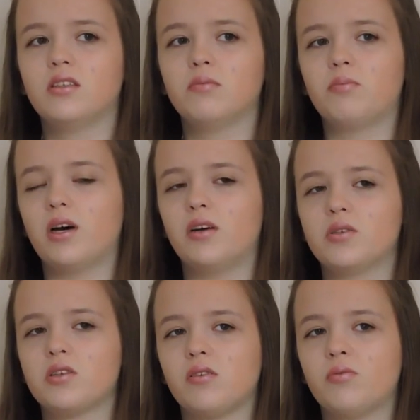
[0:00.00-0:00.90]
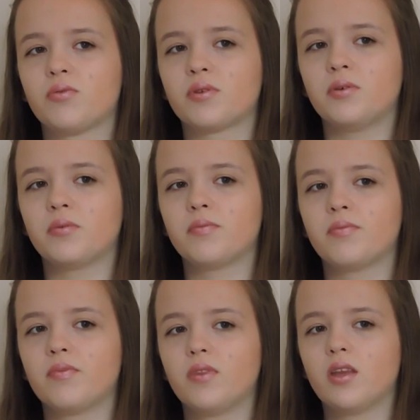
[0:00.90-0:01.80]
But I also love fruit.
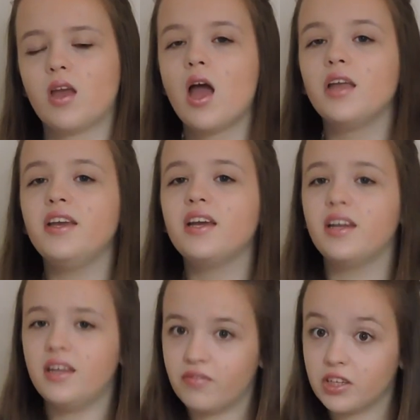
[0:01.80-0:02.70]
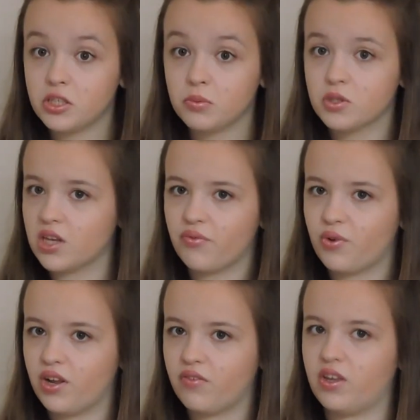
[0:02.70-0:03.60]
You can eat vegetables
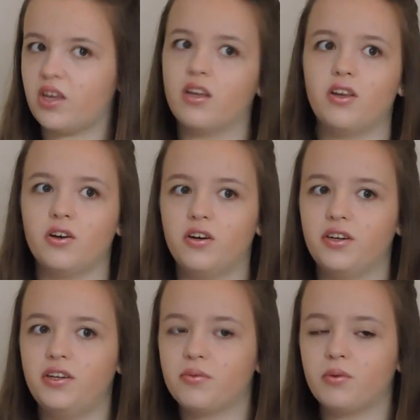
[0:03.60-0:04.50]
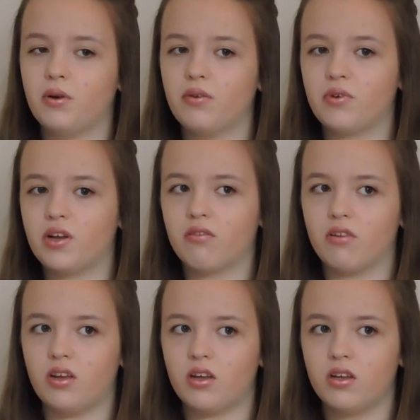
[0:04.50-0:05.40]
every day of the year. You can't eat fruit every day of the
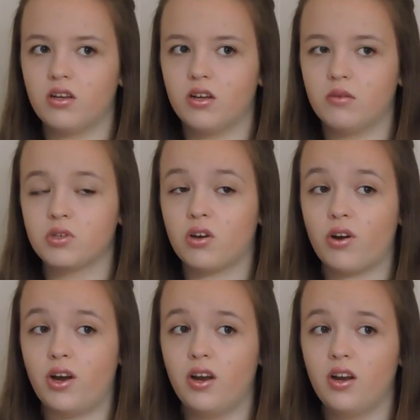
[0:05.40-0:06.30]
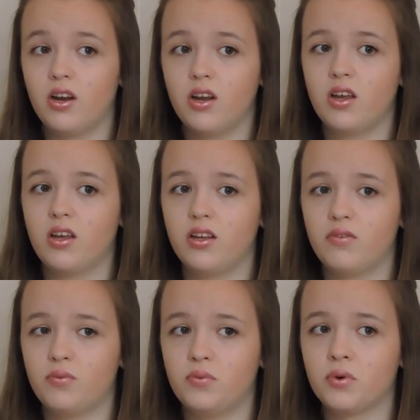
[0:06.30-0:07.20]
year. I'm sorry.
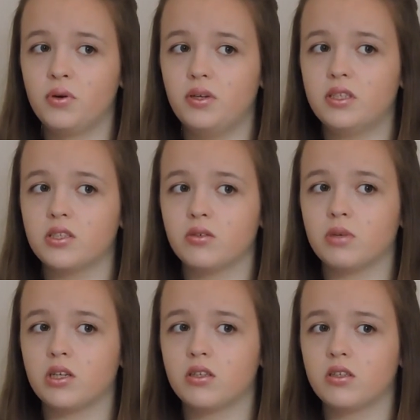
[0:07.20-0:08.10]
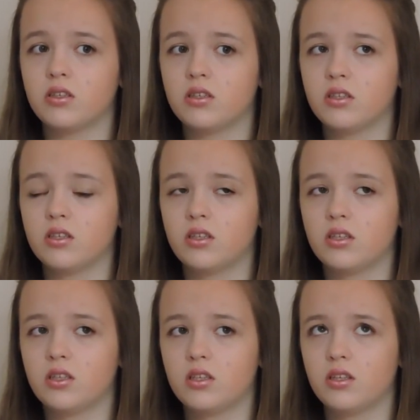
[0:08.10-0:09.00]
Fruit is summer.
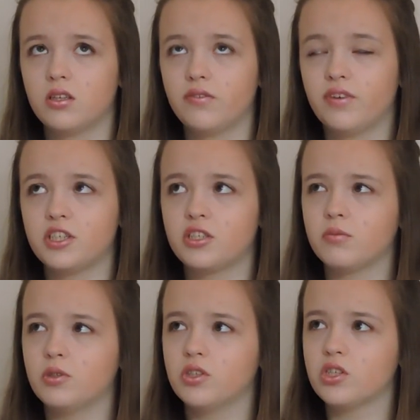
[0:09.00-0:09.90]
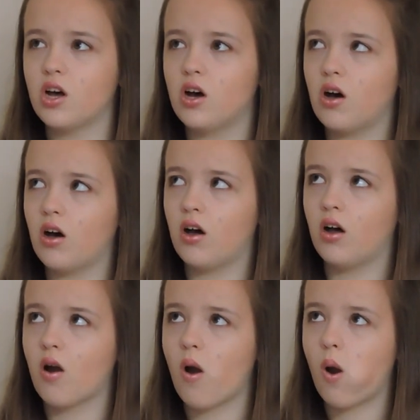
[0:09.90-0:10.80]
Vegetables
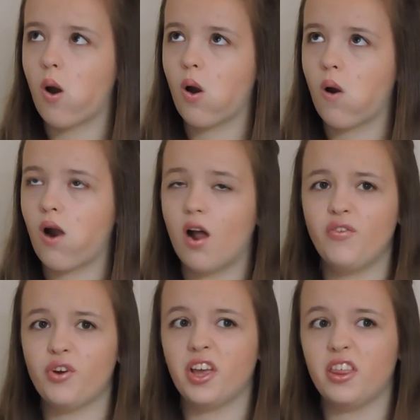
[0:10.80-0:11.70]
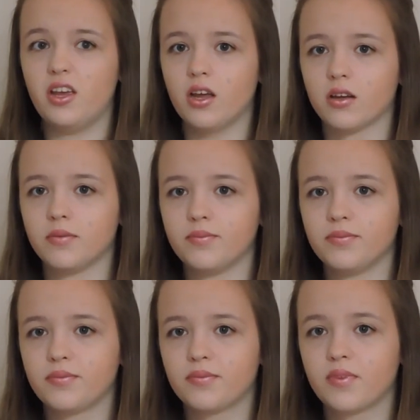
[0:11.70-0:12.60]
are every day of the year.
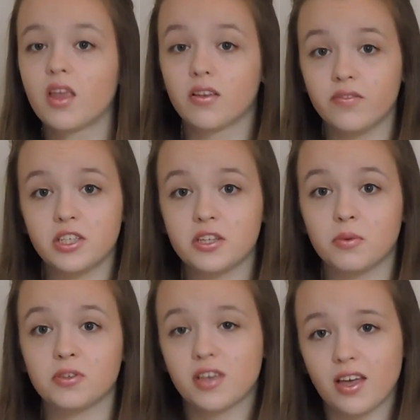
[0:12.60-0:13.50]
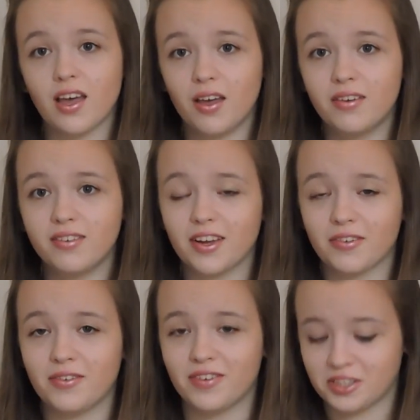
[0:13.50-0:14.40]
Vegetables. I'll
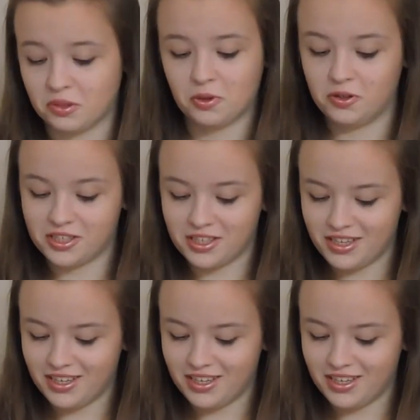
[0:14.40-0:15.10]
go with vegetables.